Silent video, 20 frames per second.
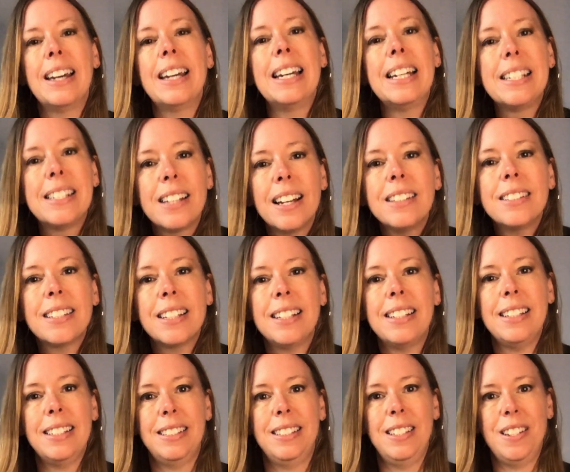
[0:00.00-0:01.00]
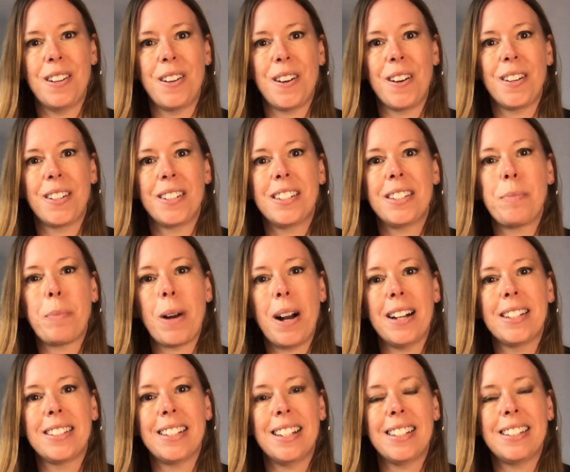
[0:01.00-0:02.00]
it does get easier to
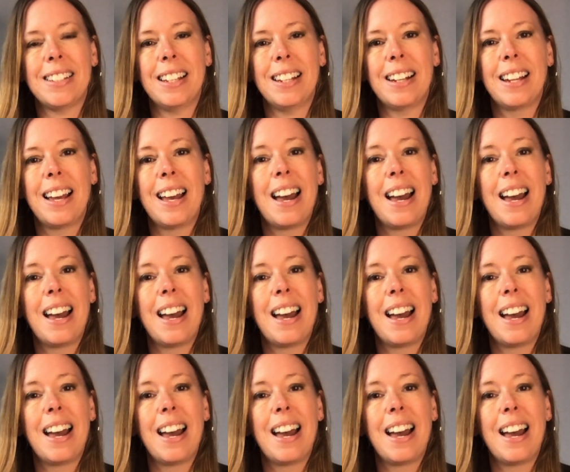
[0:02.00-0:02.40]
process it.